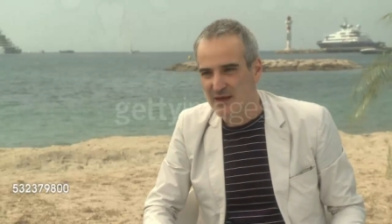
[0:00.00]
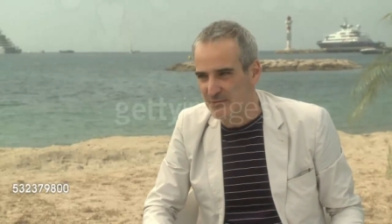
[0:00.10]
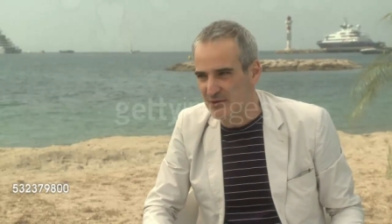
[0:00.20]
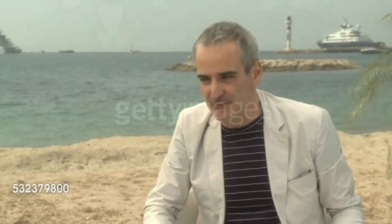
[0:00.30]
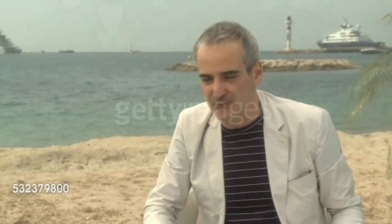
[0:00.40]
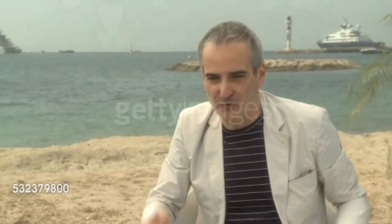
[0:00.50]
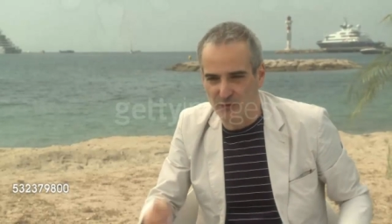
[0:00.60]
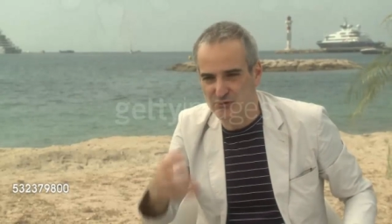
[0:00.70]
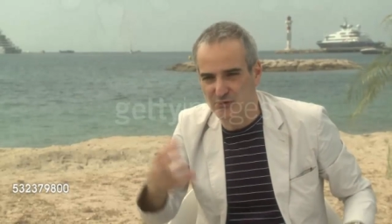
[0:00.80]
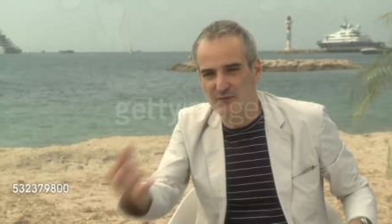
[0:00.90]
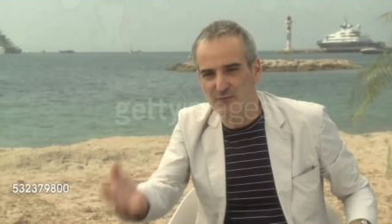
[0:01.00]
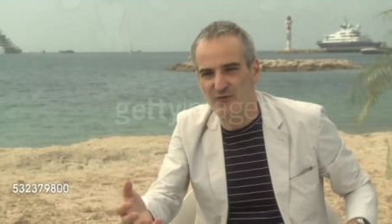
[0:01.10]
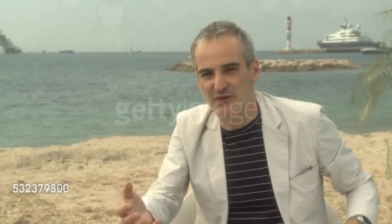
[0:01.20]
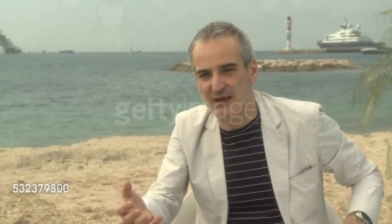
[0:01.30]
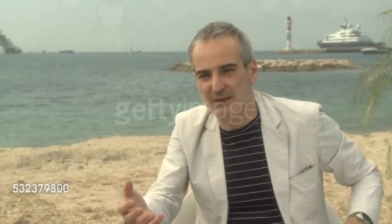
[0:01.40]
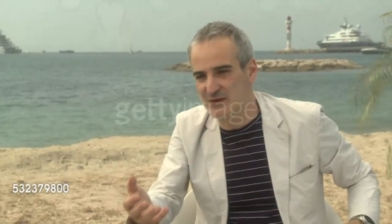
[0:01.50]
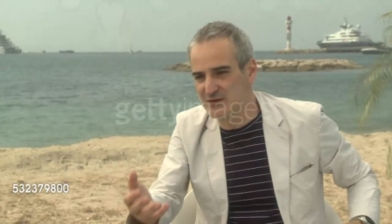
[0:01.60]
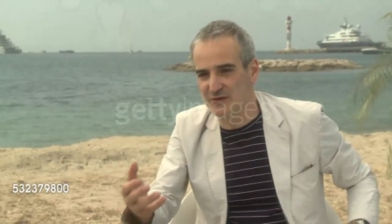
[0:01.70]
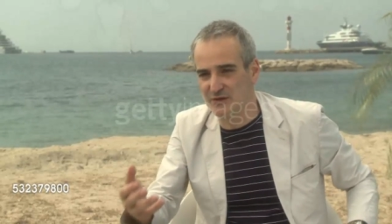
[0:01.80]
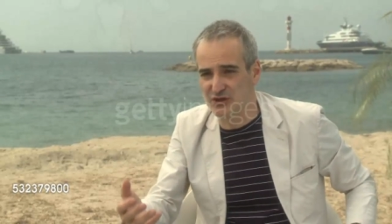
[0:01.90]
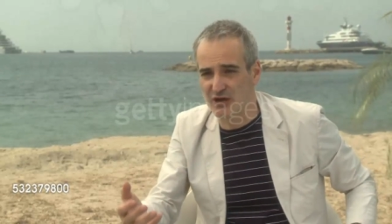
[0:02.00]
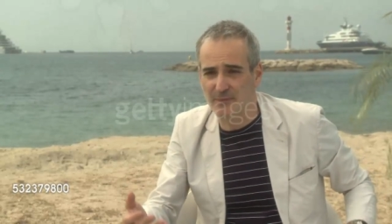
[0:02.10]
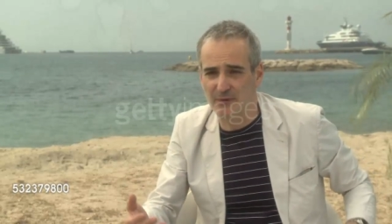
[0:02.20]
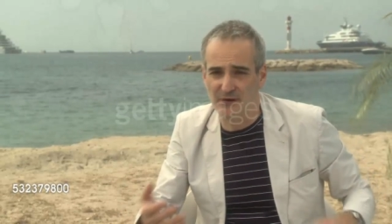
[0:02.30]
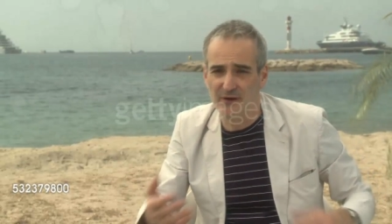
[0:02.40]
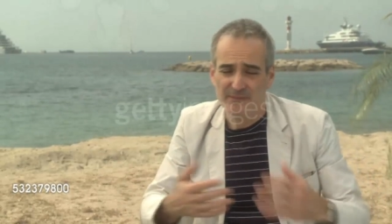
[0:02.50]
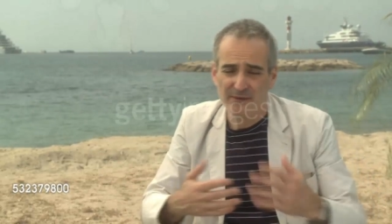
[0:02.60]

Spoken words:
But also in a movie like Personal Shopper,